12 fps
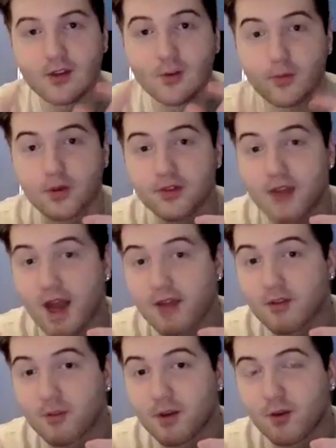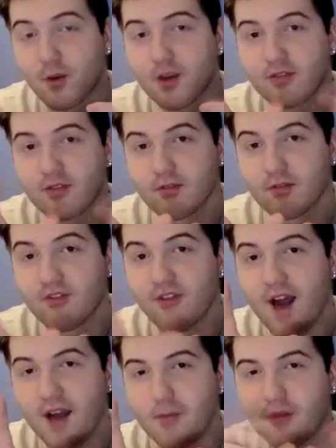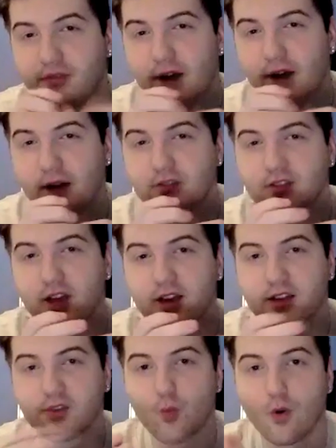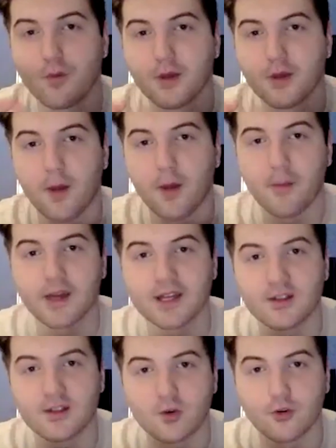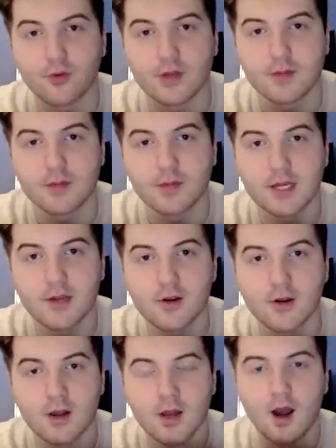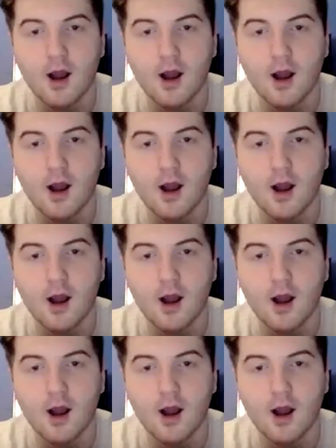You put that in the microwave for about 5 seconds, warm it up, make it a little creamier. But